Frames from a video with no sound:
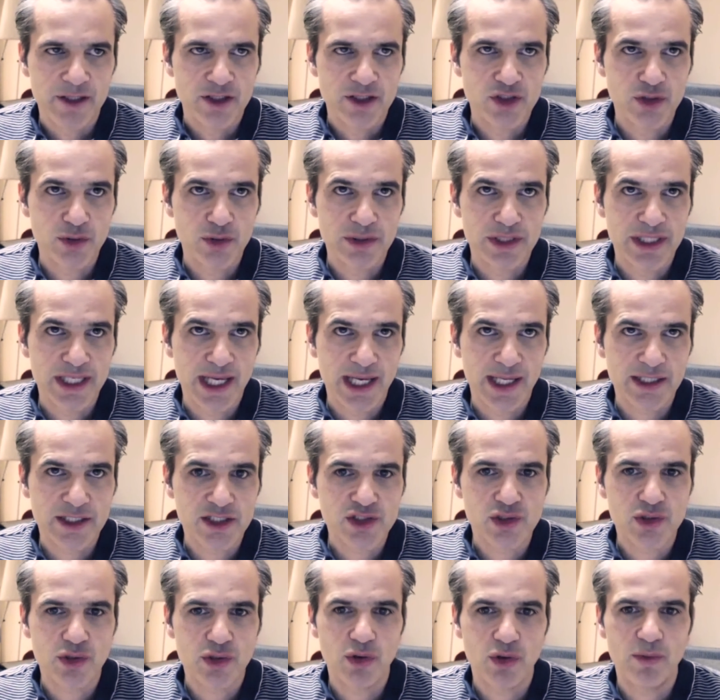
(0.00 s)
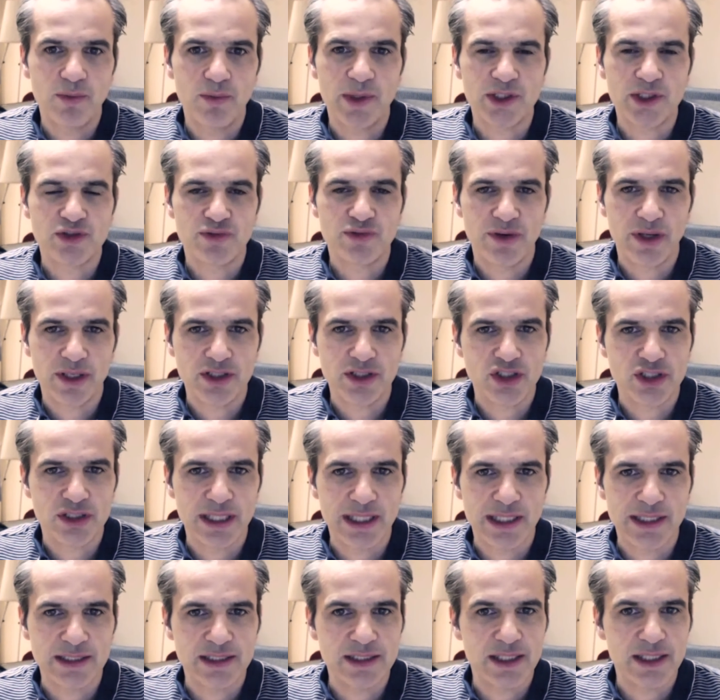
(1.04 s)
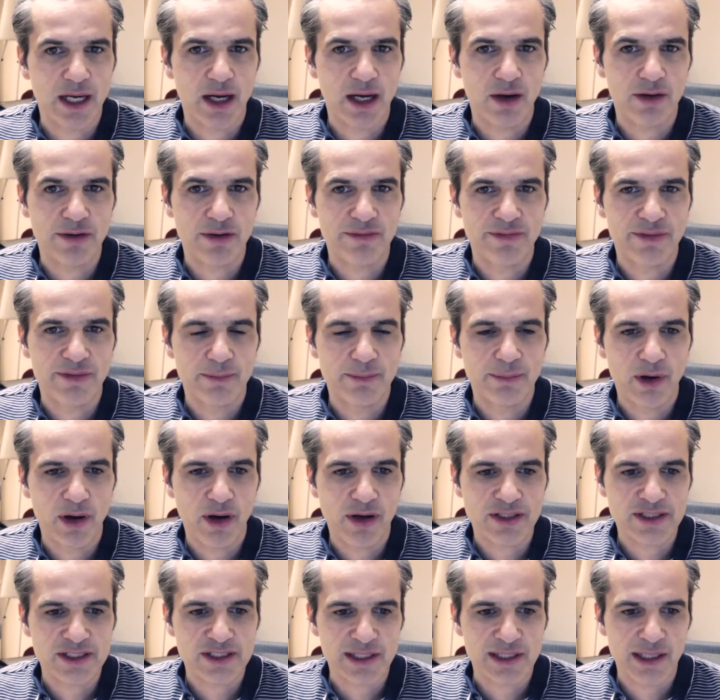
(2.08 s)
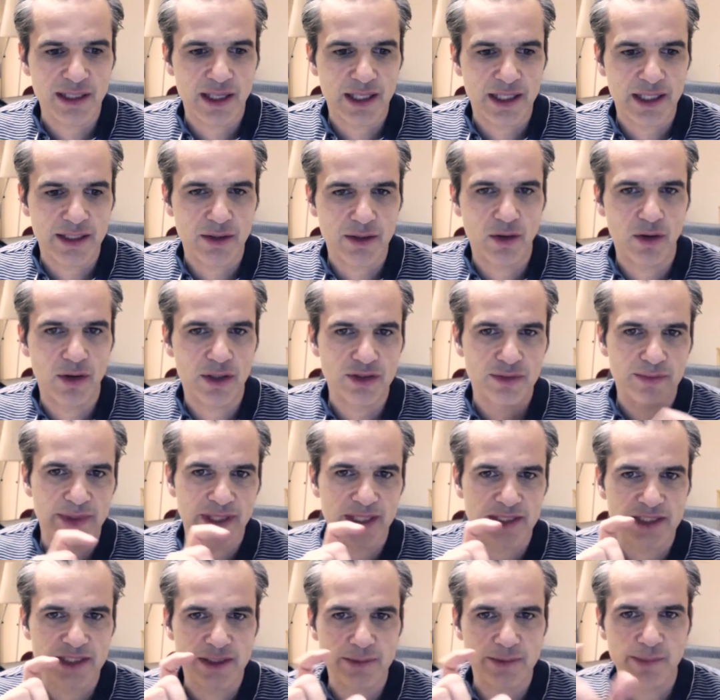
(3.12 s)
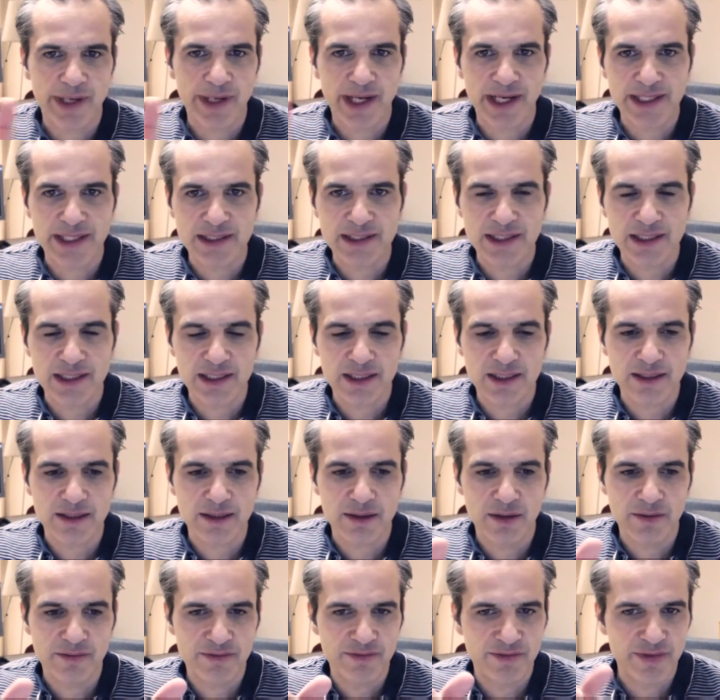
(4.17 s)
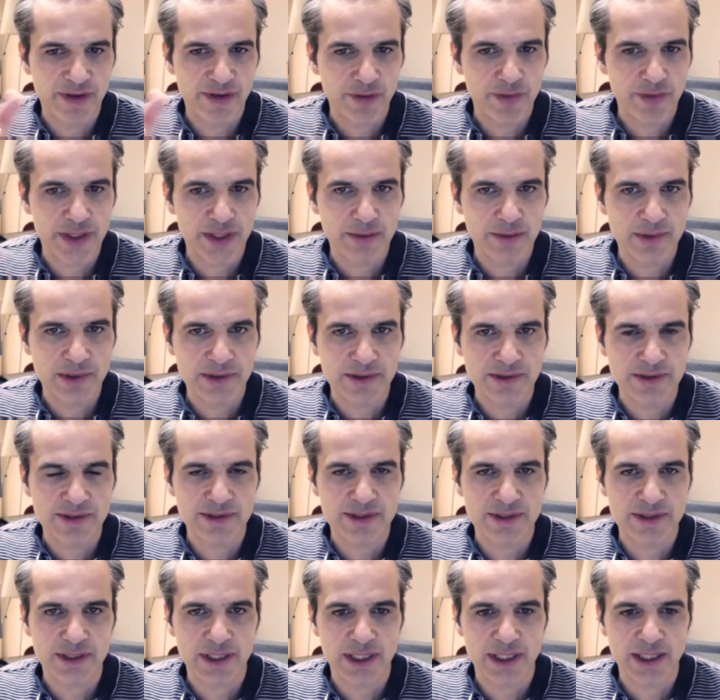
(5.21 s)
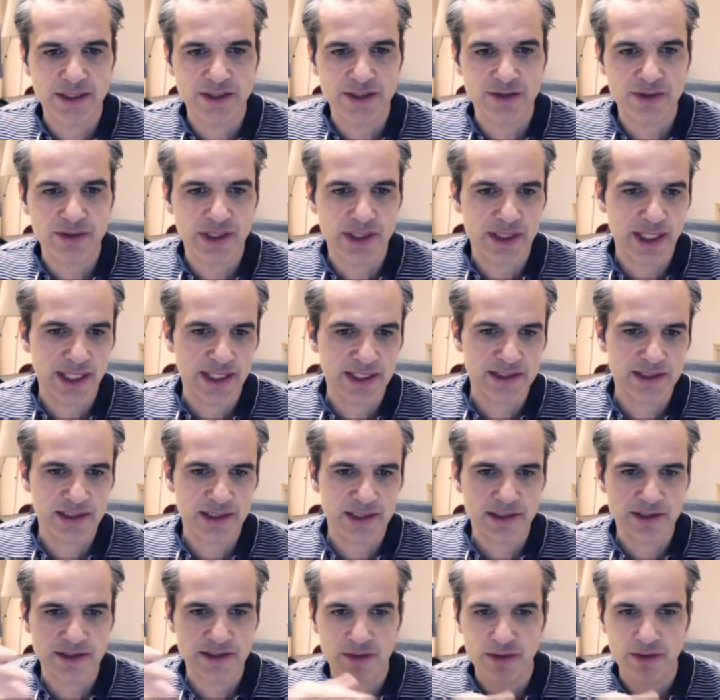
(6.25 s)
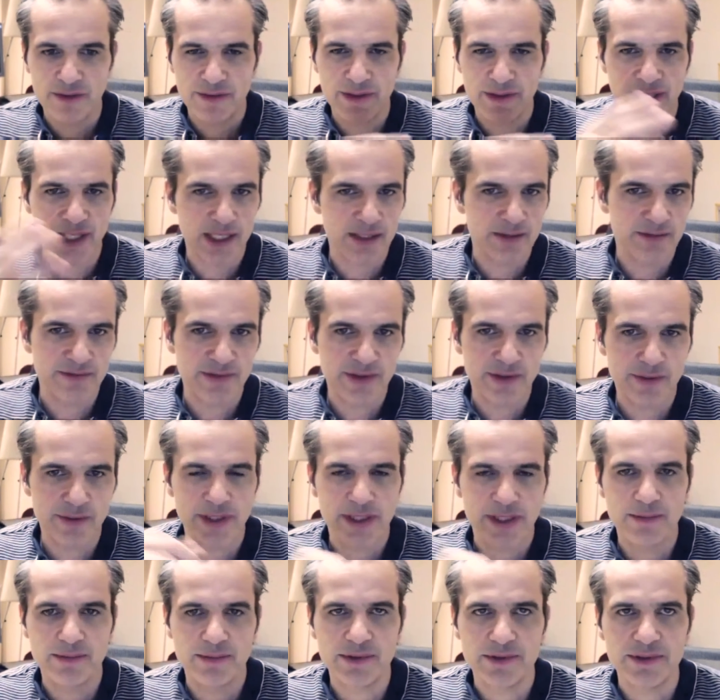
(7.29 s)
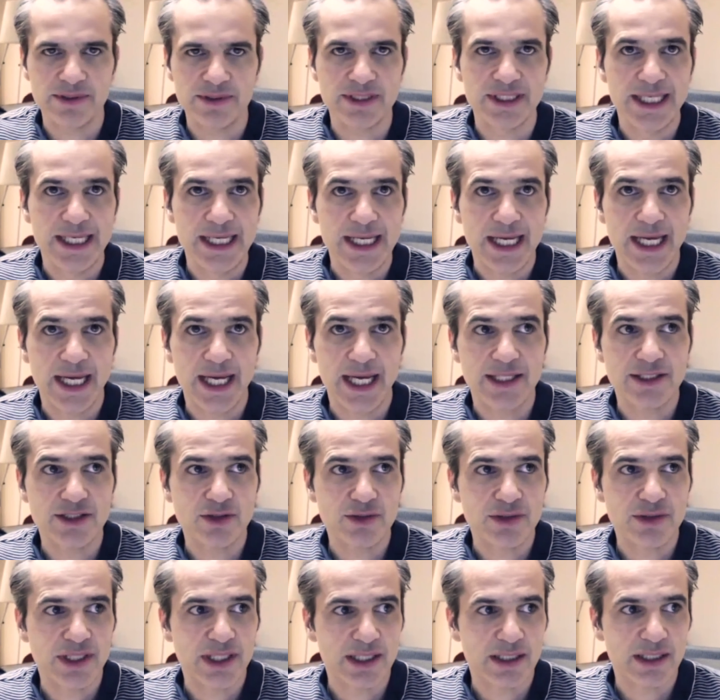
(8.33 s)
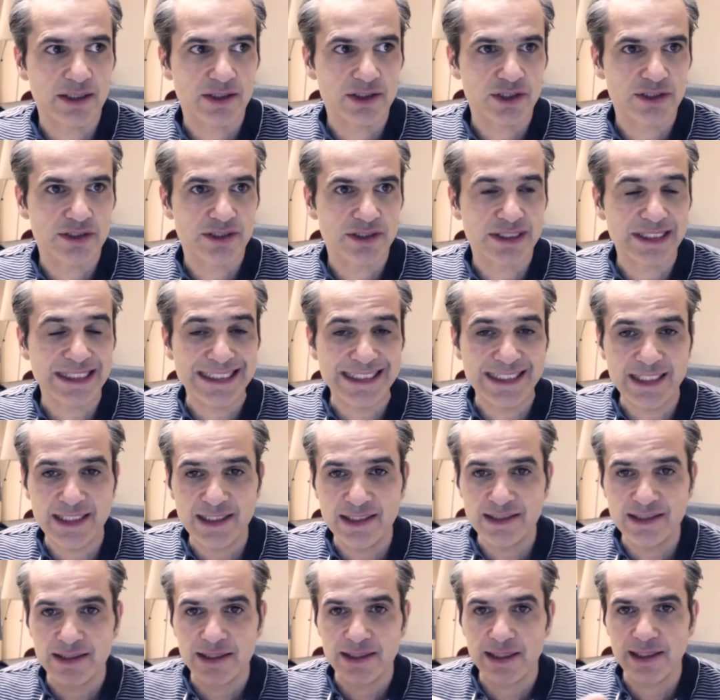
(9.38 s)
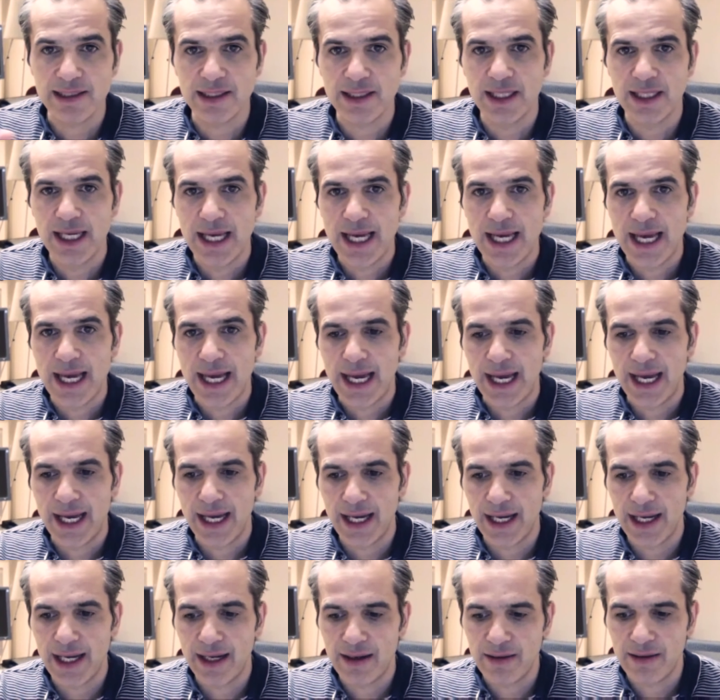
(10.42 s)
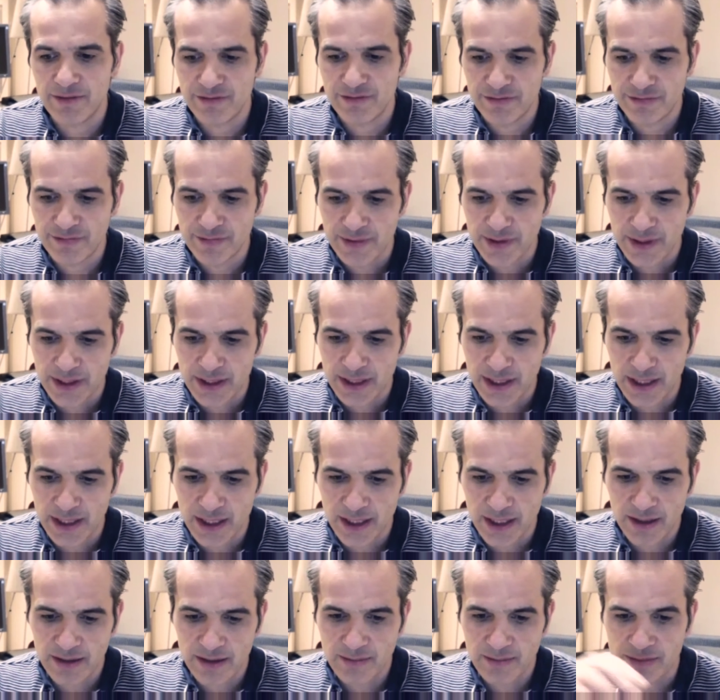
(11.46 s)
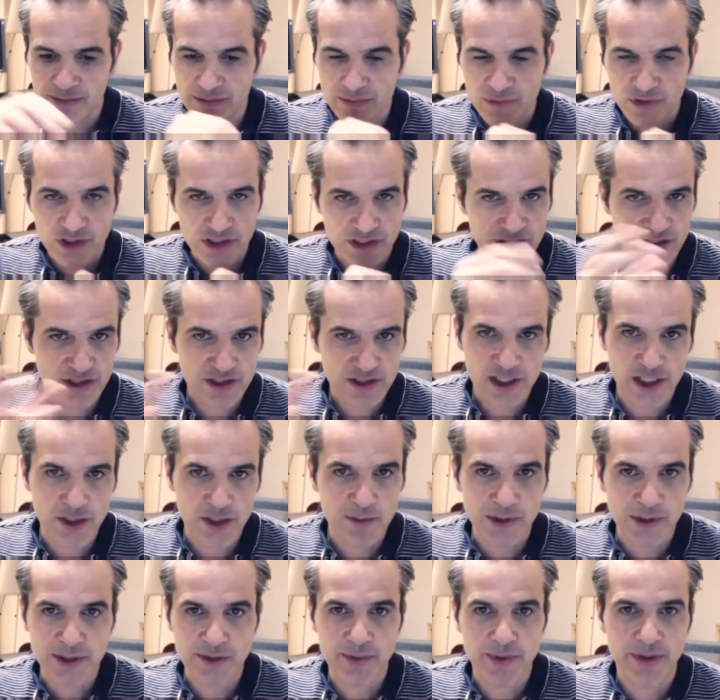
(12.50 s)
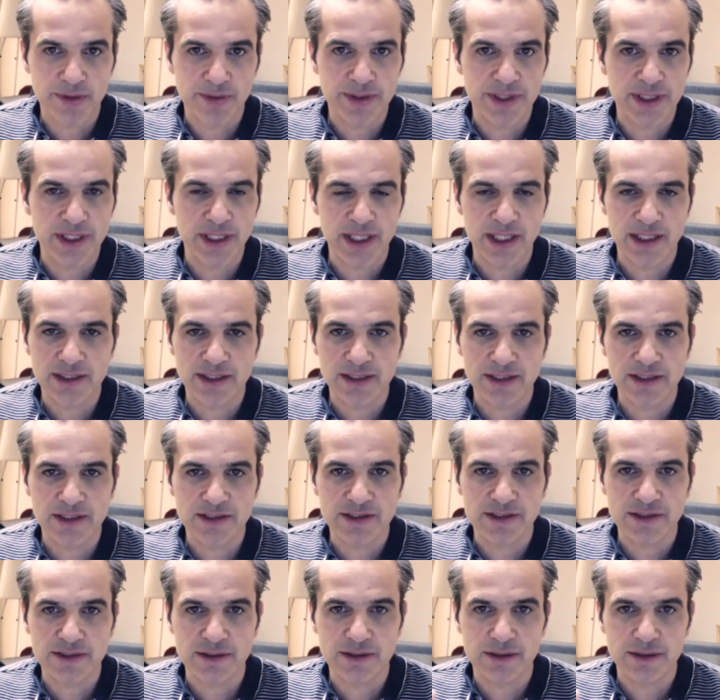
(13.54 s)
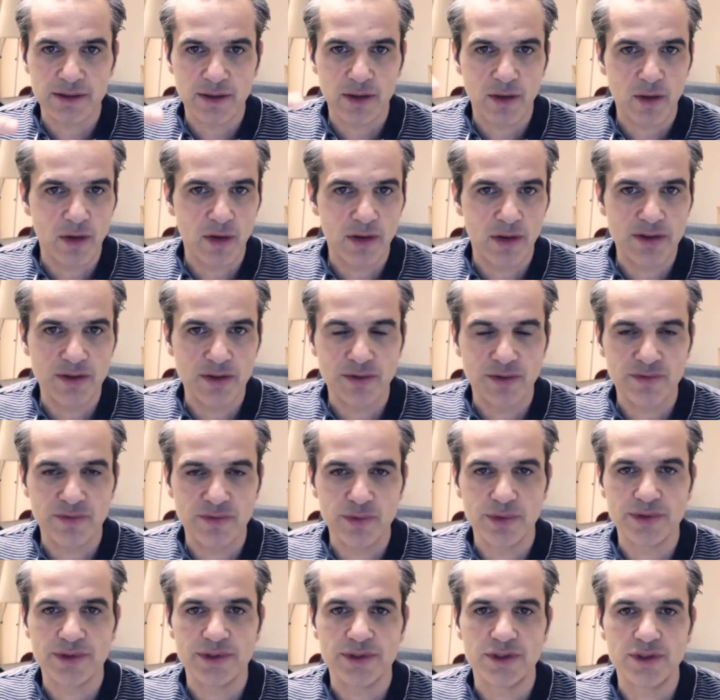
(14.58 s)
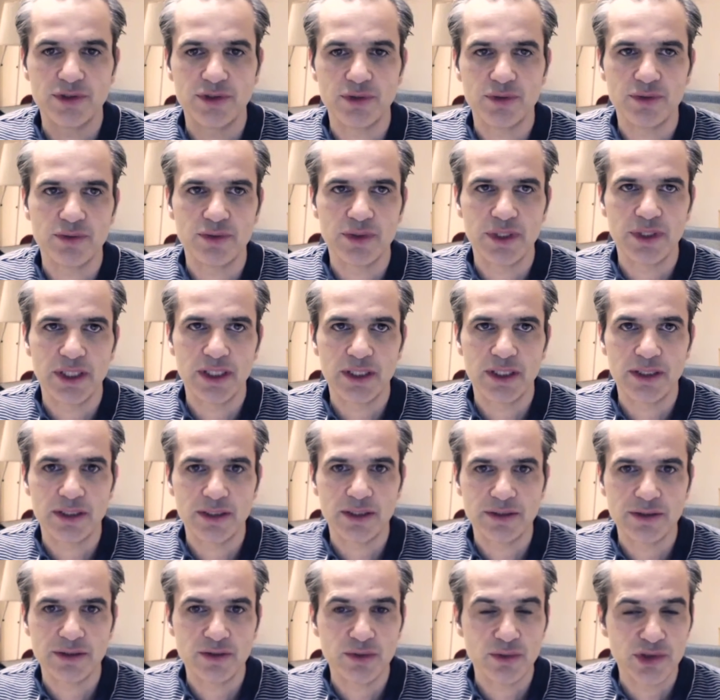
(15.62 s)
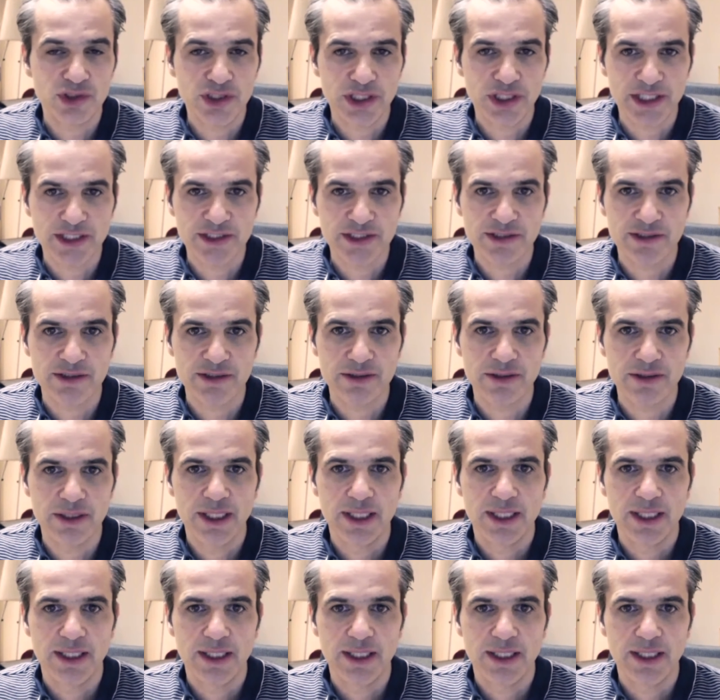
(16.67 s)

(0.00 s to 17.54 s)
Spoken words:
You get so much functionality out of the box, like automatic binding of variables, and you can access all the header variables, and you can just easily have just a SQL query, and it's all converted to JSON